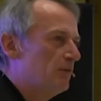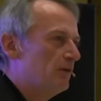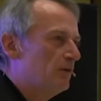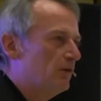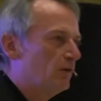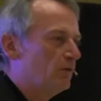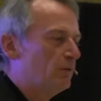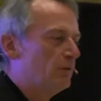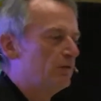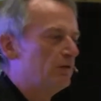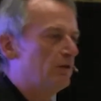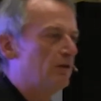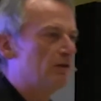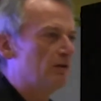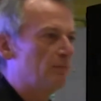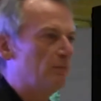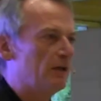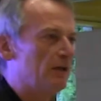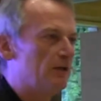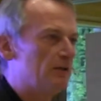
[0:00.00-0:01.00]
But the Oxford-style
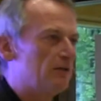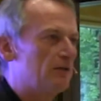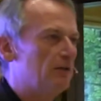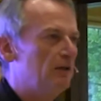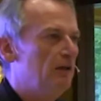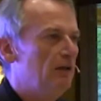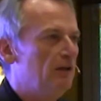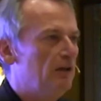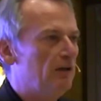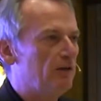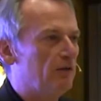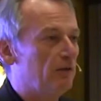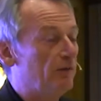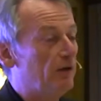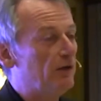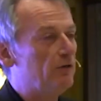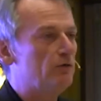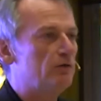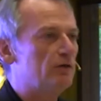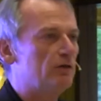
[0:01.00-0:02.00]
debate is a
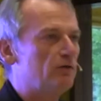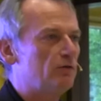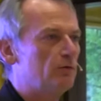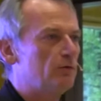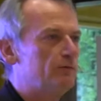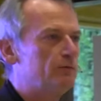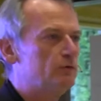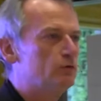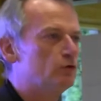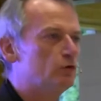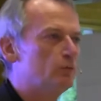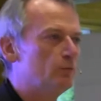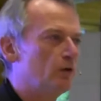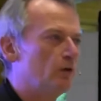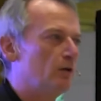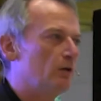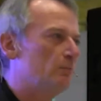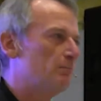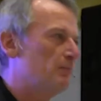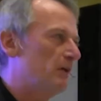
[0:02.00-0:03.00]
very traditional form
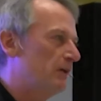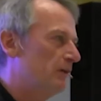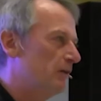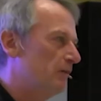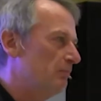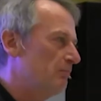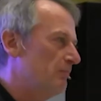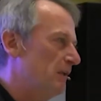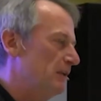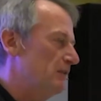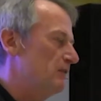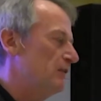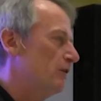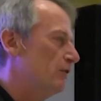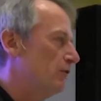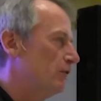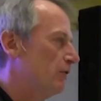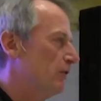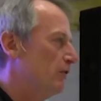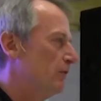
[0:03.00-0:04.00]
going back many
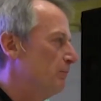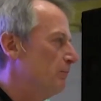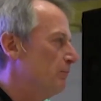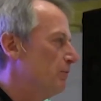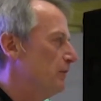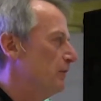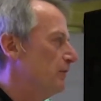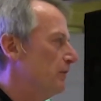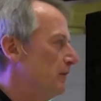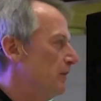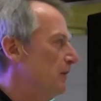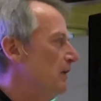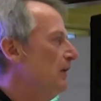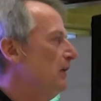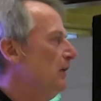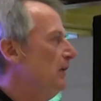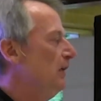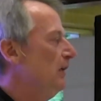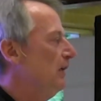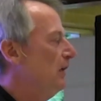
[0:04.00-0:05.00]
centuries in Britain
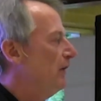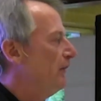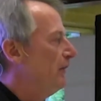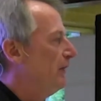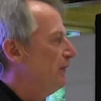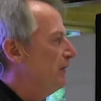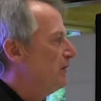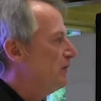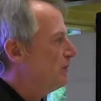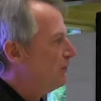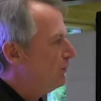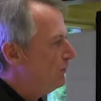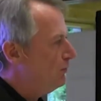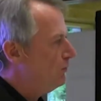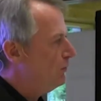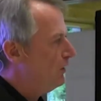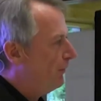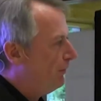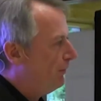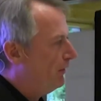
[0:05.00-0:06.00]
of having
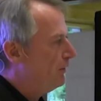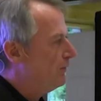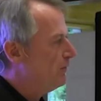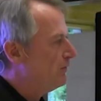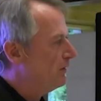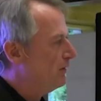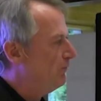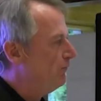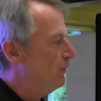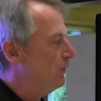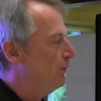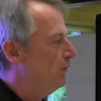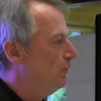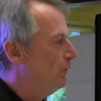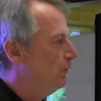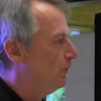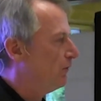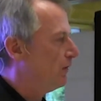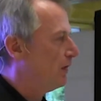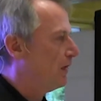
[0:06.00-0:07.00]
two opposing
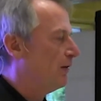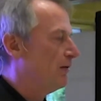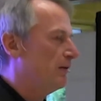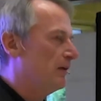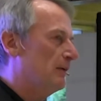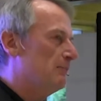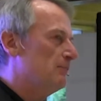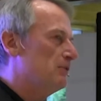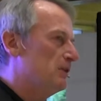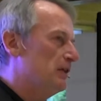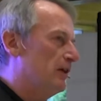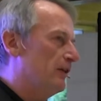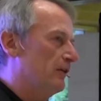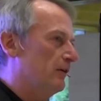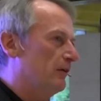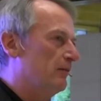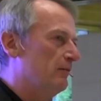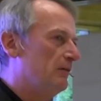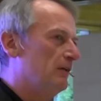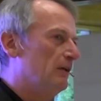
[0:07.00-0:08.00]
views come
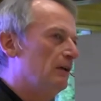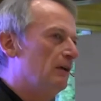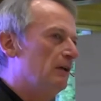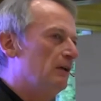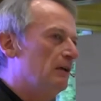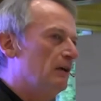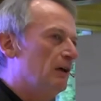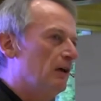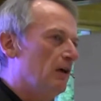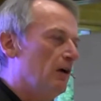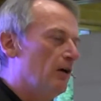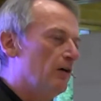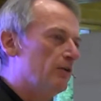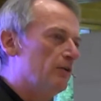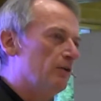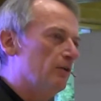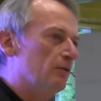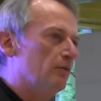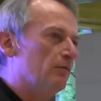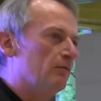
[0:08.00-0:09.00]
together,
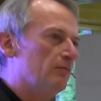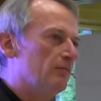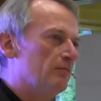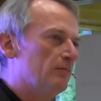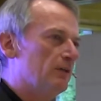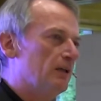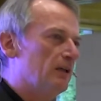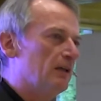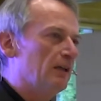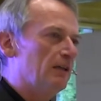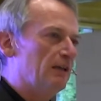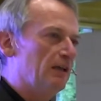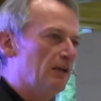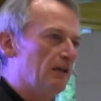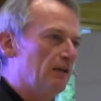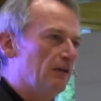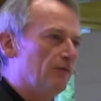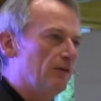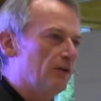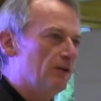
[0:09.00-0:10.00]
argue, and at the
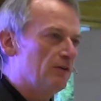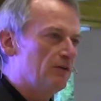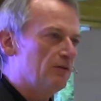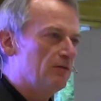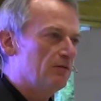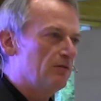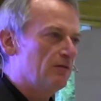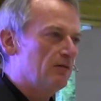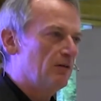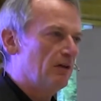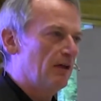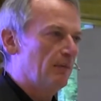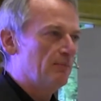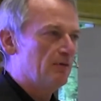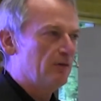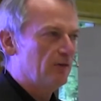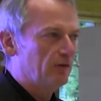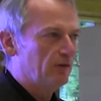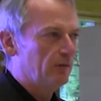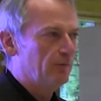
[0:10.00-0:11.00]
end of it, come
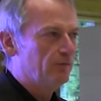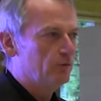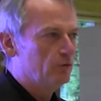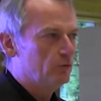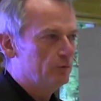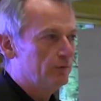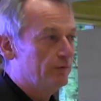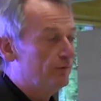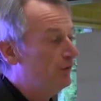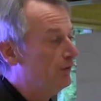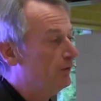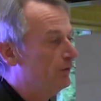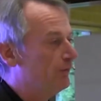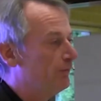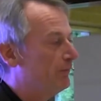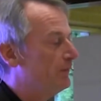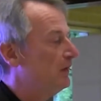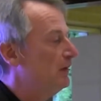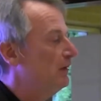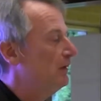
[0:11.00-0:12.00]
to some form of
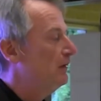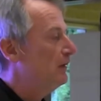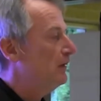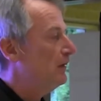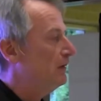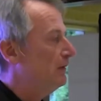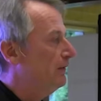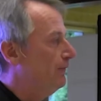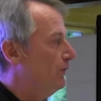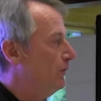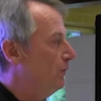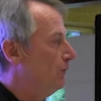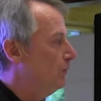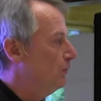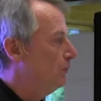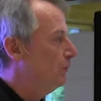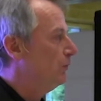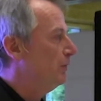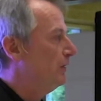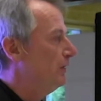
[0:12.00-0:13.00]
view. And the
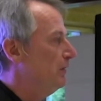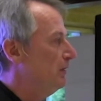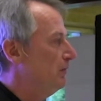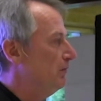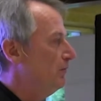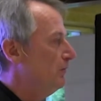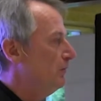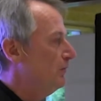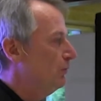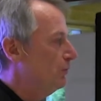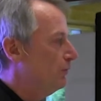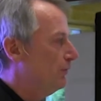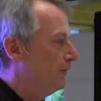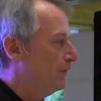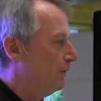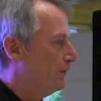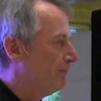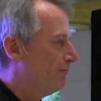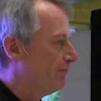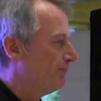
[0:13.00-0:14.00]
view will be your
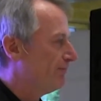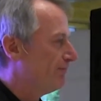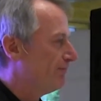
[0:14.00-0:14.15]
view.